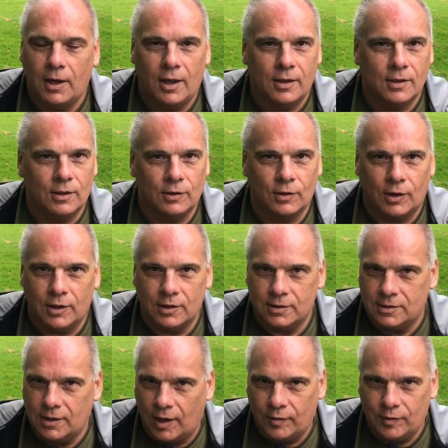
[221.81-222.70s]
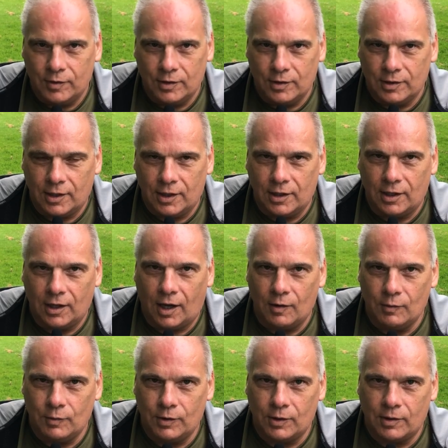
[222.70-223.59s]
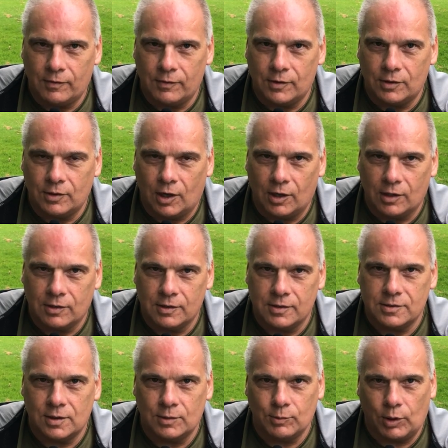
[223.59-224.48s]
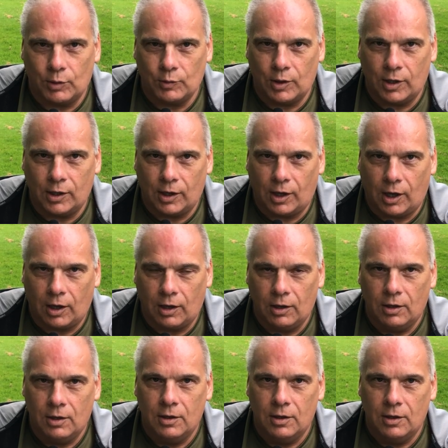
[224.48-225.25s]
The Lord definitely got rid of the darkness in my right eye,